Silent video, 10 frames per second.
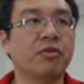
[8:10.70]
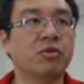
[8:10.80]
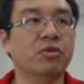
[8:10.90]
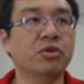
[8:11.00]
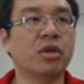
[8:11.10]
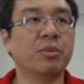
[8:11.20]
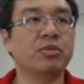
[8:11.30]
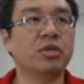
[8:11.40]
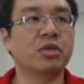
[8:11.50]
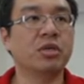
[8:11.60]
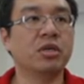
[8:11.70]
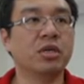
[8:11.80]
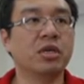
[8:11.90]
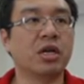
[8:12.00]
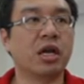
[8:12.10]
you rook capture,
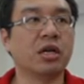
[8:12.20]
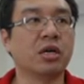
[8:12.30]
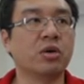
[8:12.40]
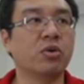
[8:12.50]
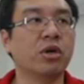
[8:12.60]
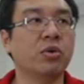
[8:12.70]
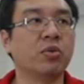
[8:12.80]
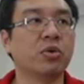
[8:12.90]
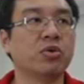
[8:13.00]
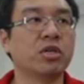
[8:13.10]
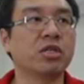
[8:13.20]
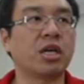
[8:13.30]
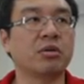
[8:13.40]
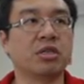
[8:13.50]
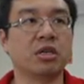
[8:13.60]
then the queen will just
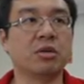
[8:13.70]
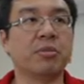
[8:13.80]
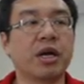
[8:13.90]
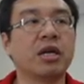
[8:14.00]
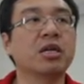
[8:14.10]
capture it back